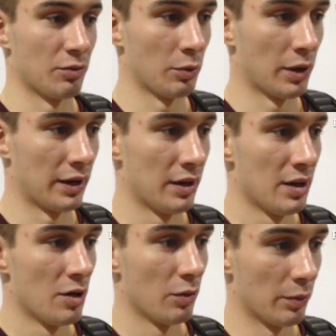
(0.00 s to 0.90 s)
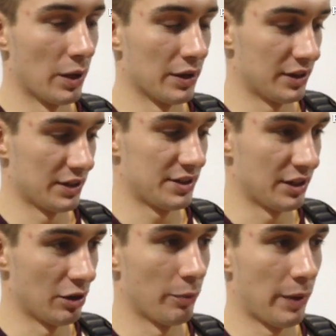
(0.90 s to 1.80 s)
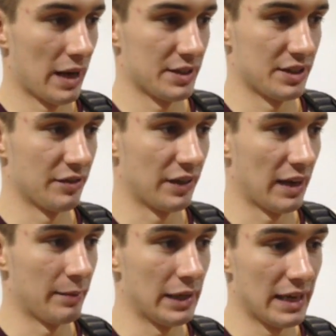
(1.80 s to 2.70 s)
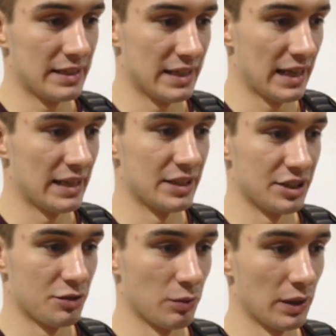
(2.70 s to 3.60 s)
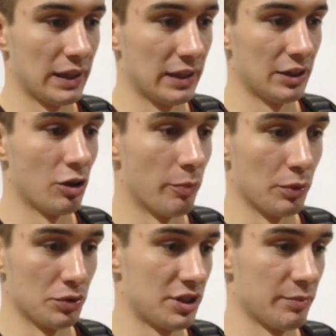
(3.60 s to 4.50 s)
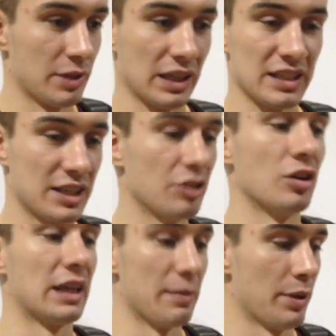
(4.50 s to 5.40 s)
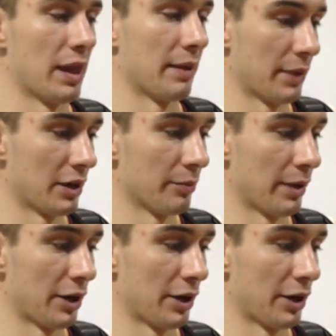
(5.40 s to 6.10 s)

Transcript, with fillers: And we want we want this you know positive game he had today to just really you know boost him to continue to keep playing better and